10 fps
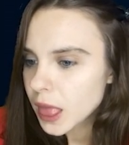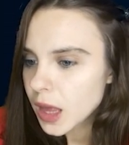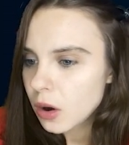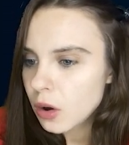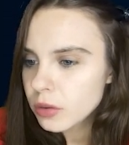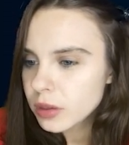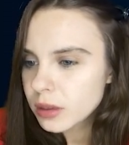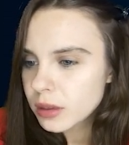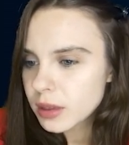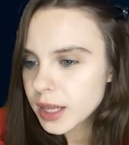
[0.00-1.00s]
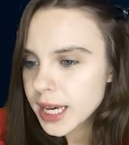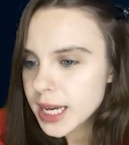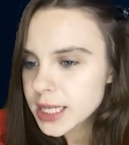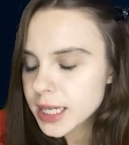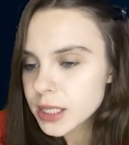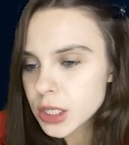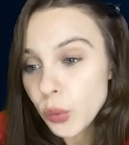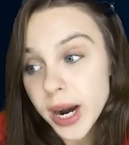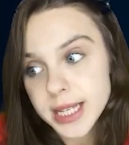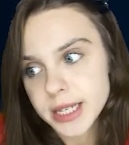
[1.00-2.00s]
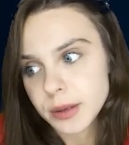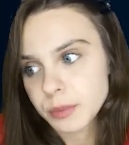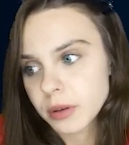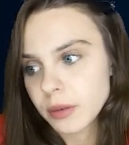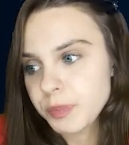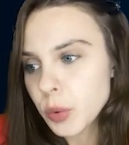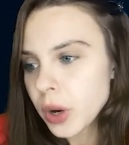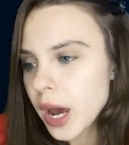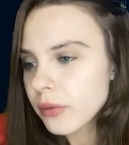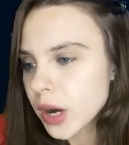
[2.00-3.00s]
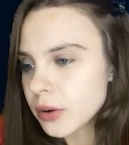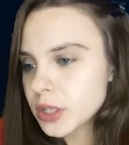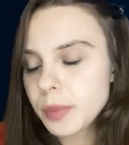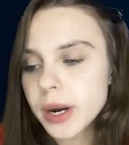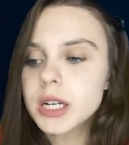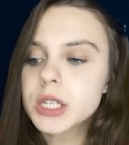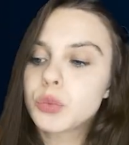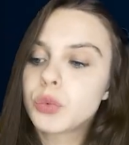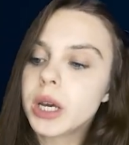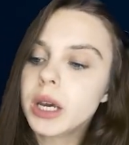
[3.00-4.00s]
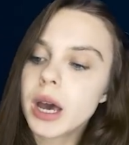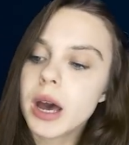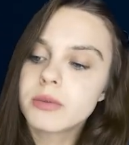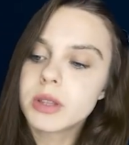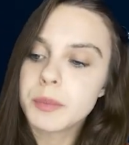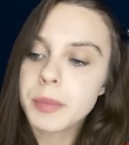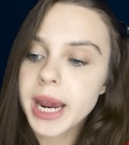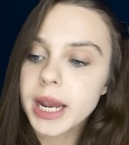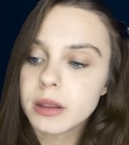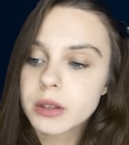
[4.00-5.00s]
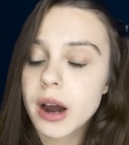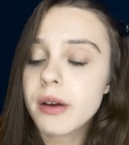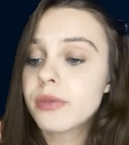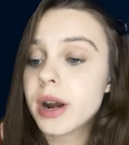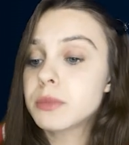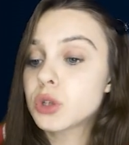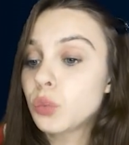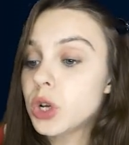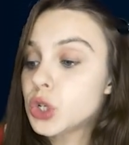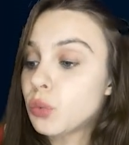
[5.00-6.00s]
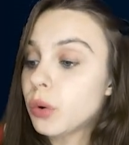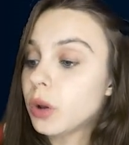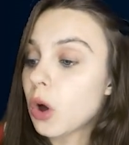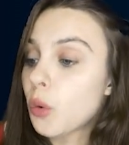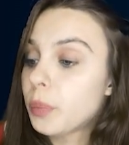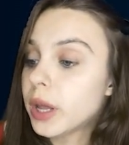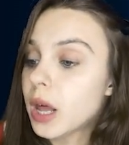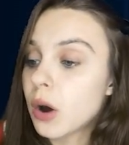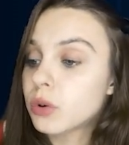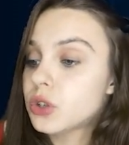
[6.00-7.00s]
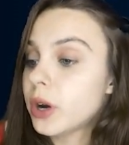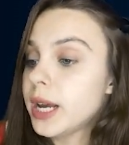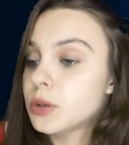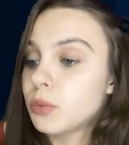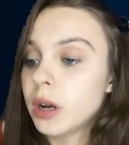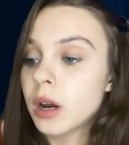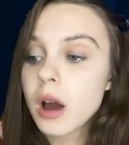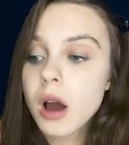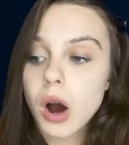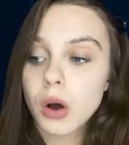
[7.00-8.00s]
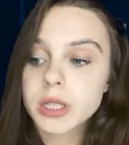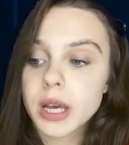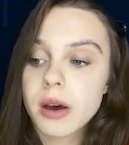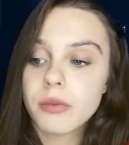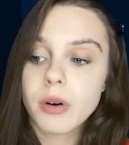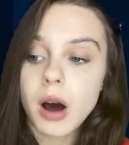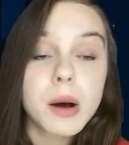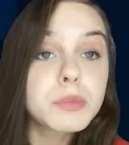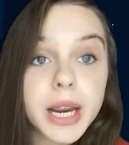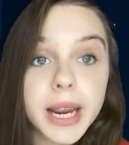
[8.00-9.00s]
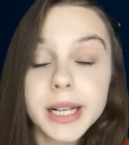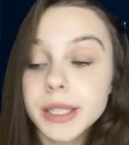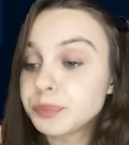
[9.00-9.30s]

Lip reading: On this, it's quite simple. We have currency pairs, we have the main time frames on which we will open our trades. We also have update.